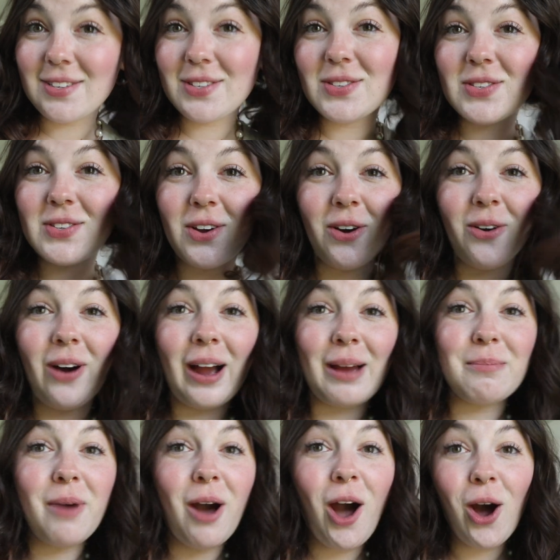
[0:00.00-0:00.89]
So
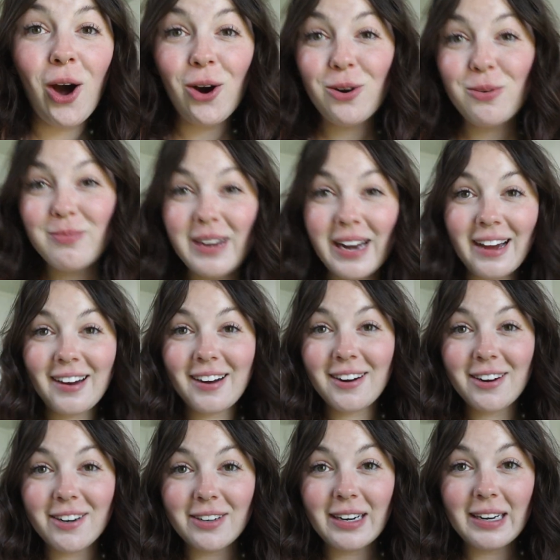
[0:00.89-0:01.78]
I'm home
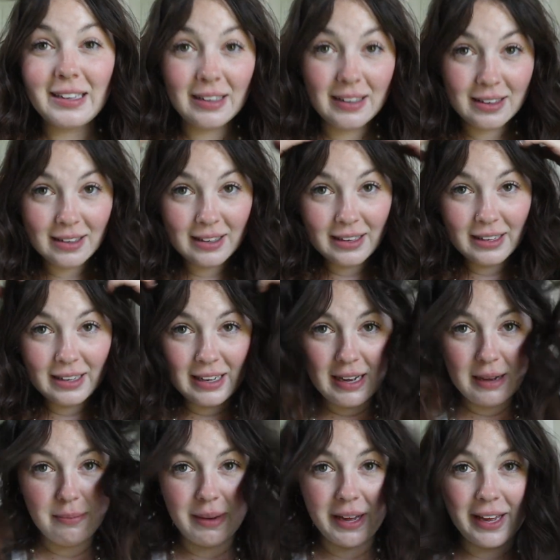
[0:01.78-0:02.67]
now.
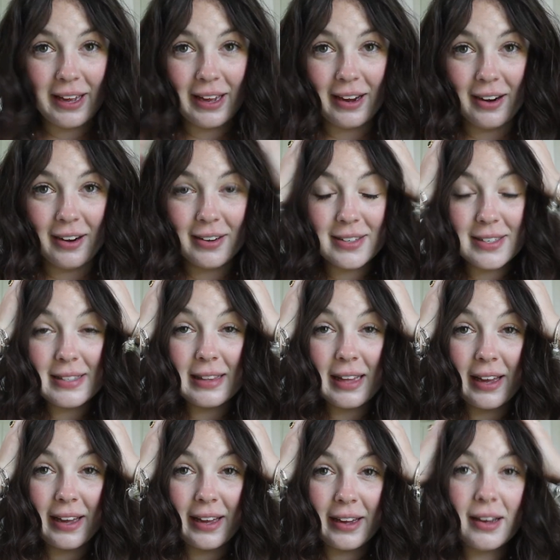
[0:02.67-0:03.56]
My hair is
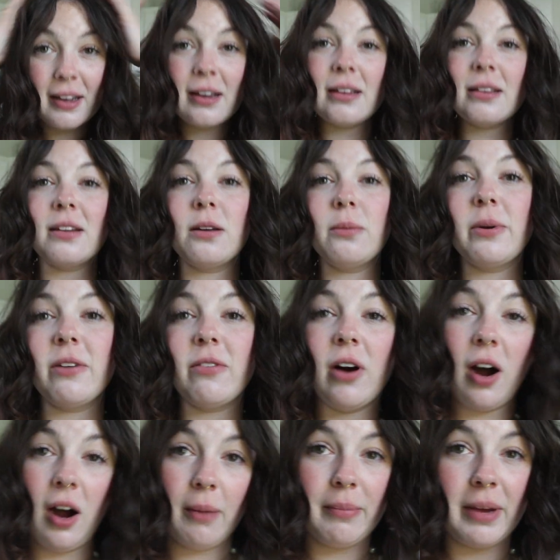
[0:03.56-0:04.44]
like a little bit of a
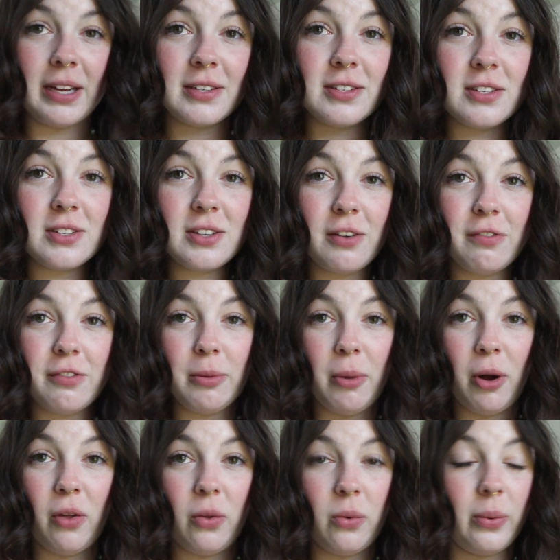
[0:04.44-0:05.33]
hot mess from
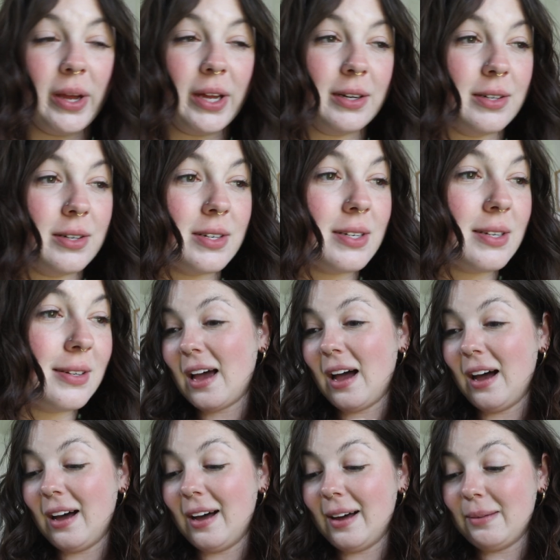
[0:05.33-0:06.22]
all the wind.
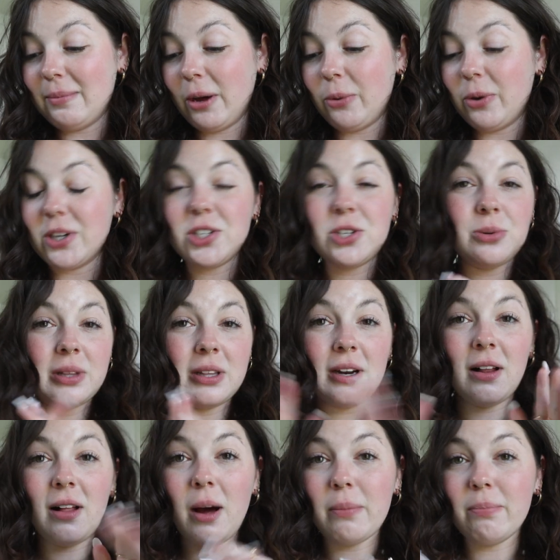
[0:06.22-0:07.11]
I want to do a
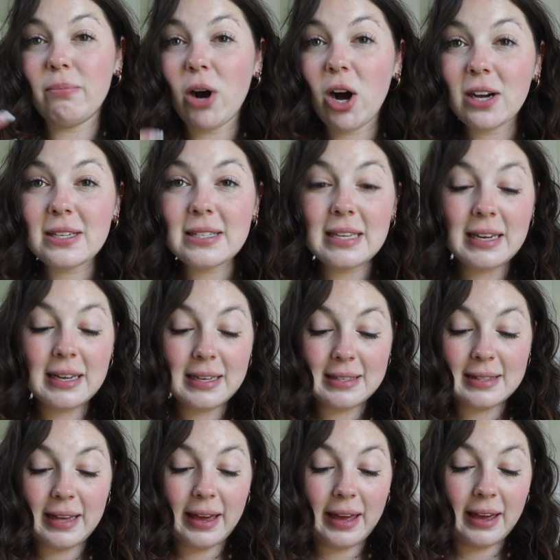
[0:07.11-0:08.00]
little unboxing
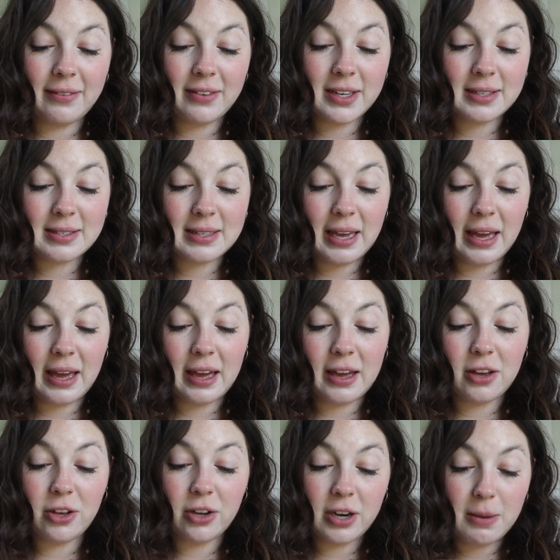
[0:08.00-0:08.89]
because they gave us
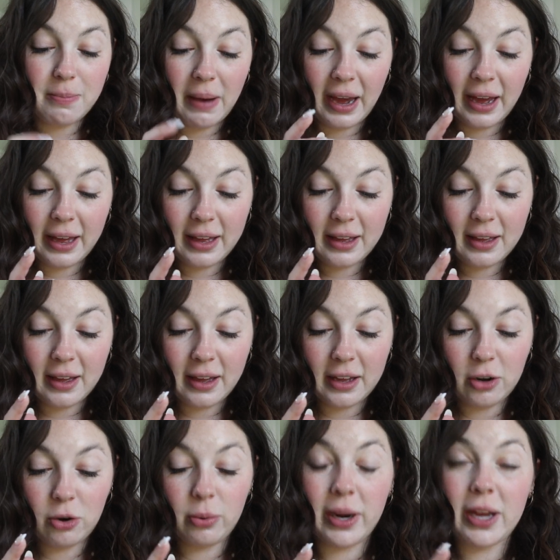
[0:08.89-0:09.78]
a goodie bag, a
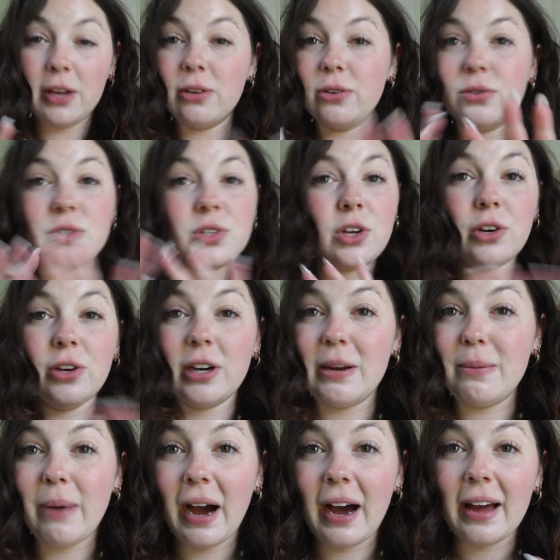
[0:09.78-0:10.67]
Grey Goose
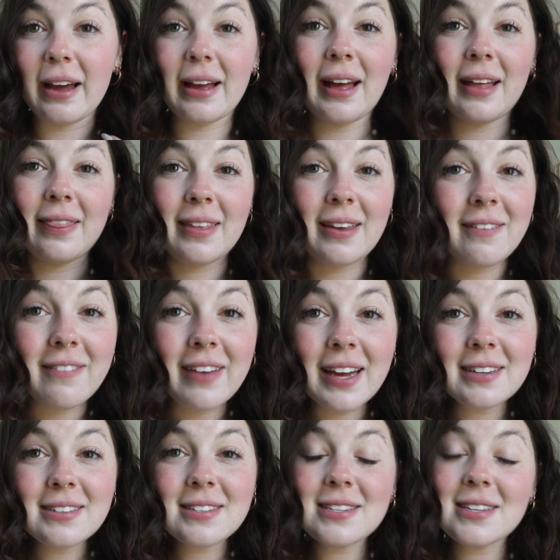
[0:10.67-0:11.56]
goodie bag at the
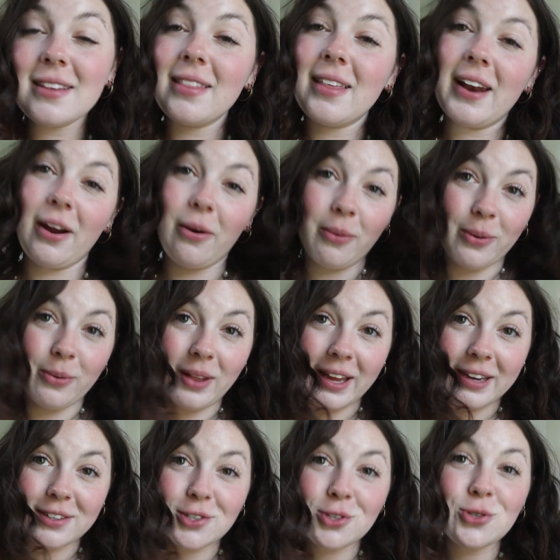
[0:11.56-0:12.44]
event that I would
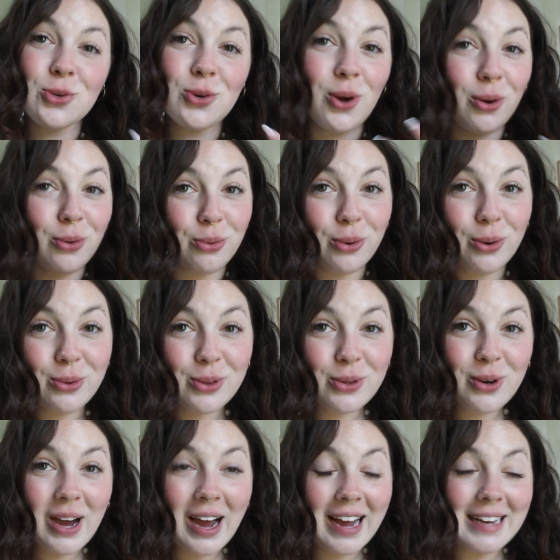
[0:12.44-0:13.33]
like to go through with
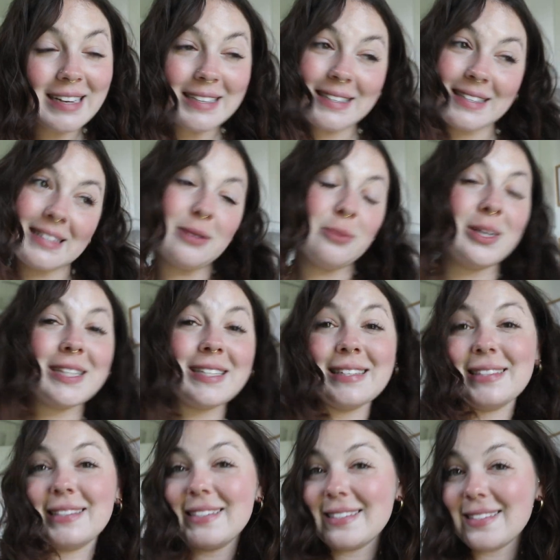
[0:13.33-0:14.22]
you guys, see what's
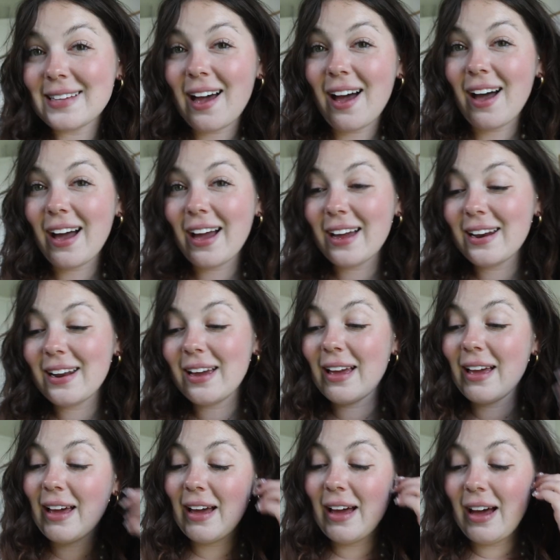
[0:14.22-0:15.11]
inside.
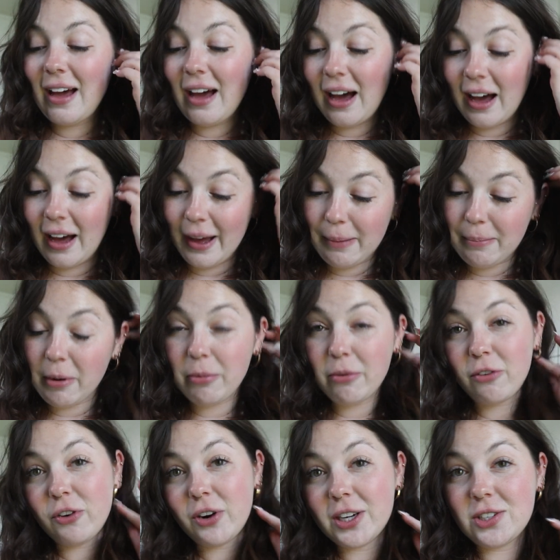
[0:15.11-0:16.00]
But
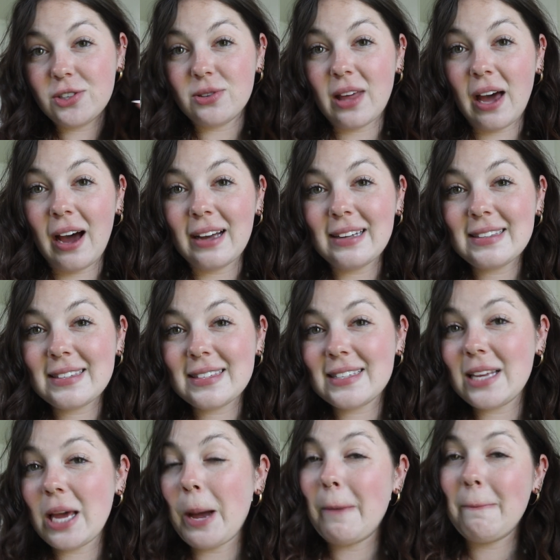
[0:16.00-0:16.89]
before I do that,
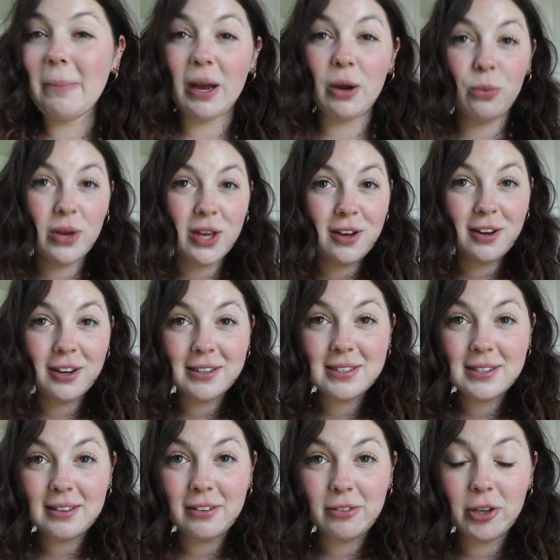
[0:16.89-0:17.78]
my WeCook
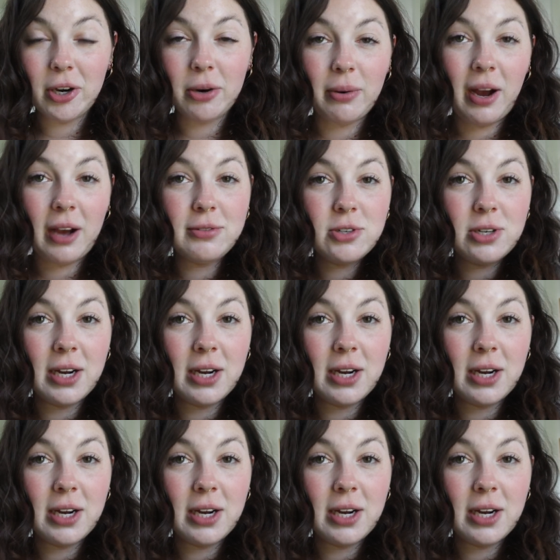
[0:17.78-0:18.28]
delivery arrived.